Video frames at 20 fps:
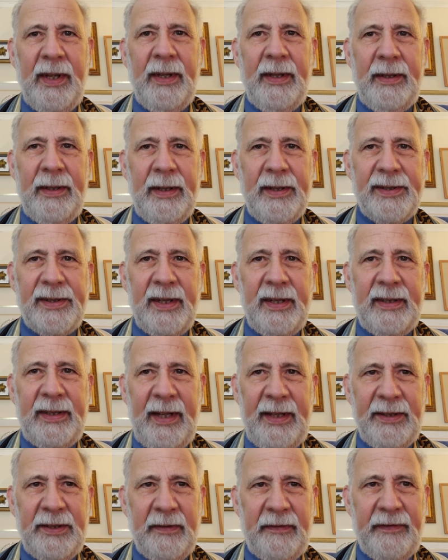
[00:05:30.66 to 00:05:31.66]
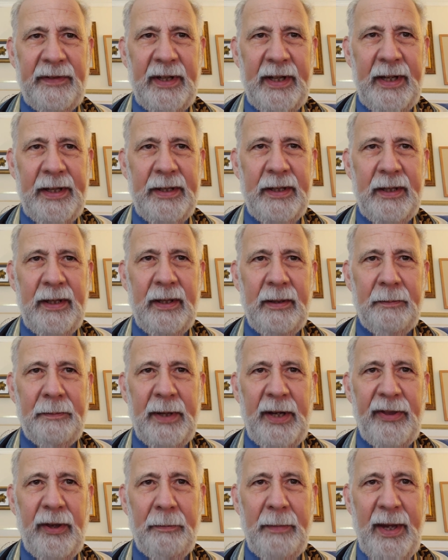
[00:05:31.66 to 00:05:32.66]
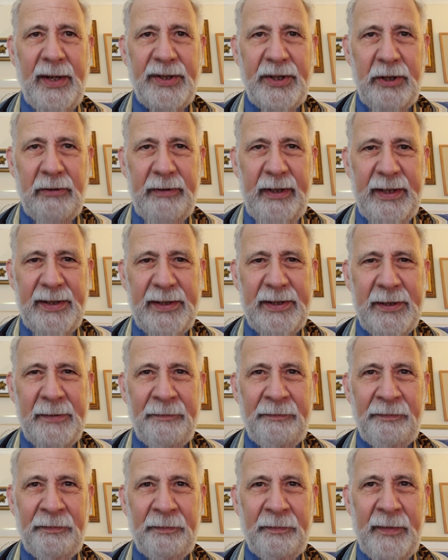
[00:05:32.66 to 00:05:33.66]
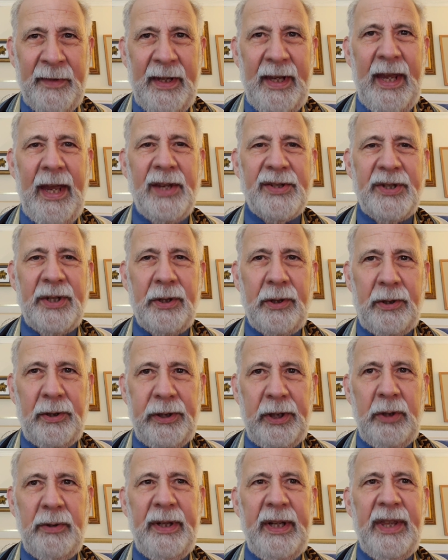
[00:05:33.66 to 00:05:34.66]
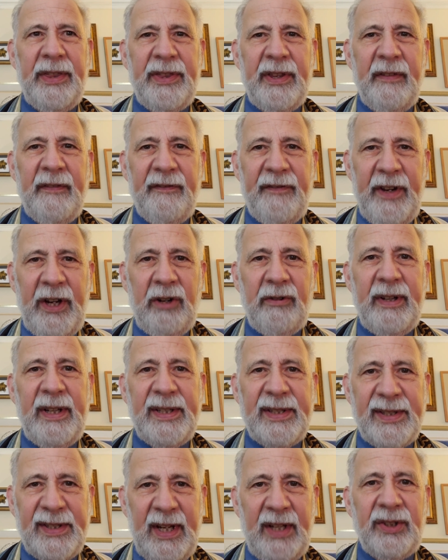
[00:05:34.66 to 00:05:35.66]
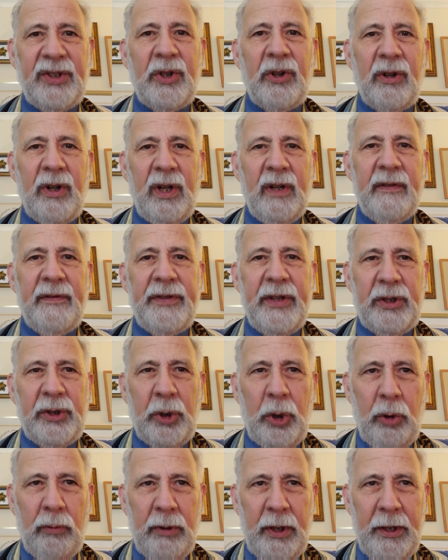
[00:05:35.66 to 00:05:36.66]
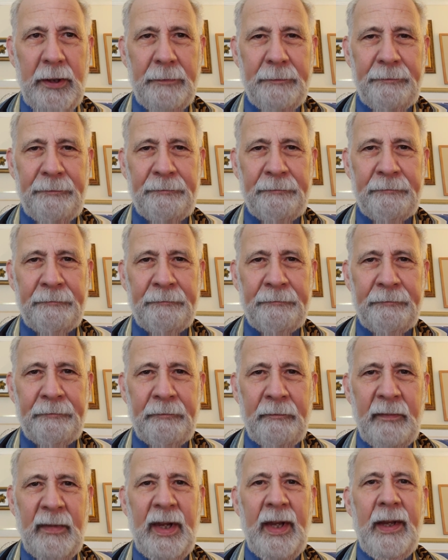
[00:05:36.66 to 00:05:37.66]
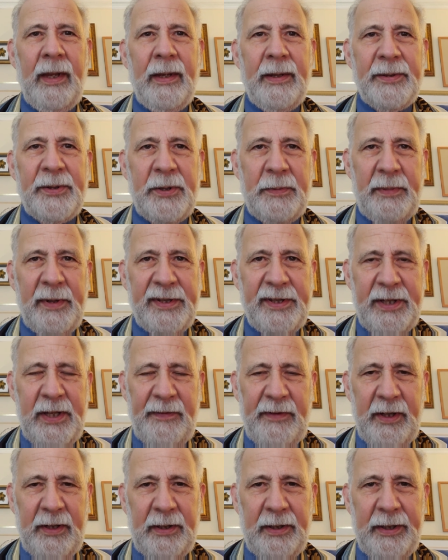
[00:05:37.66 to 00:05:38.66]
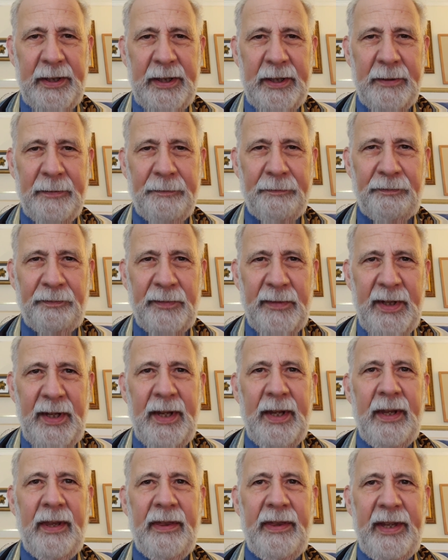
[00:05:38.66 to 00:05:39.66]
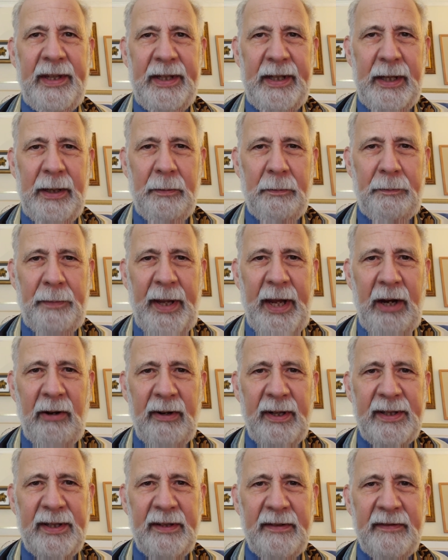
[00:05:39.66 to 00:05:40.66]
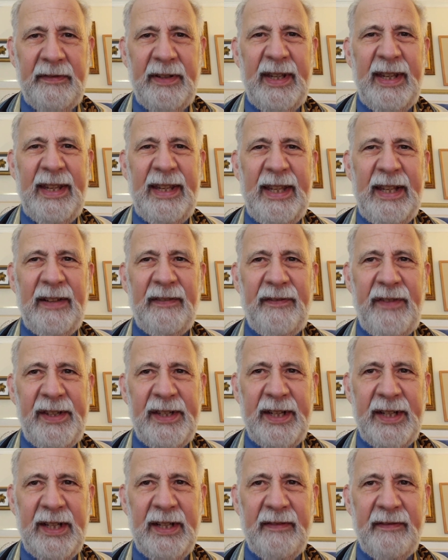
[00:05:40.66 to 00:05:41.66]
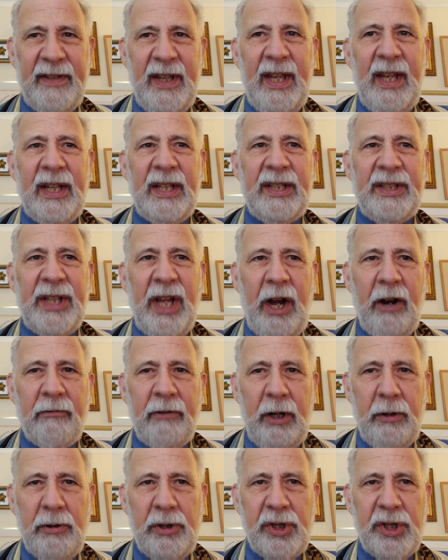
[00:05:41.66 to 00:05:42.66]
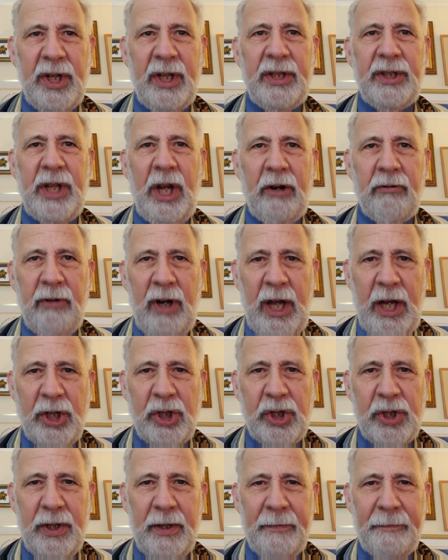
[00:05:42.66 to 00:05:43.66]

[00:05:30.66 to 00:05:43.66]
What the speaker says: is identified by the Masoretes as including the very center of the Torah. Specifically, the imperative infinitive darosh darash,